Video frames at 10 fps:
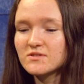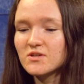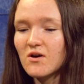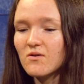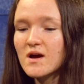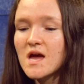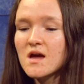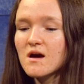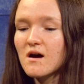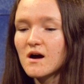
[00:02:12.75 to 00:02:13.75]
So
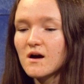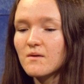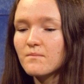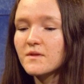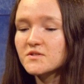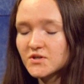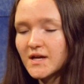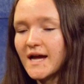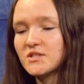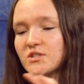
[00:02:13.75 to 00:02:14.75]
the turtle
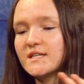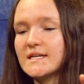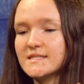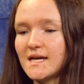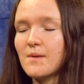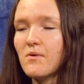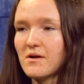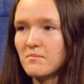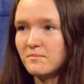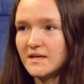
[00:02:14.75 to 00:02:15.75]
hatchery is set up
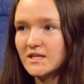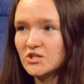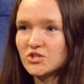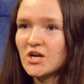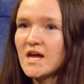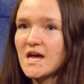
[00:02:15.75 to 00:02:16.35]
on a beach,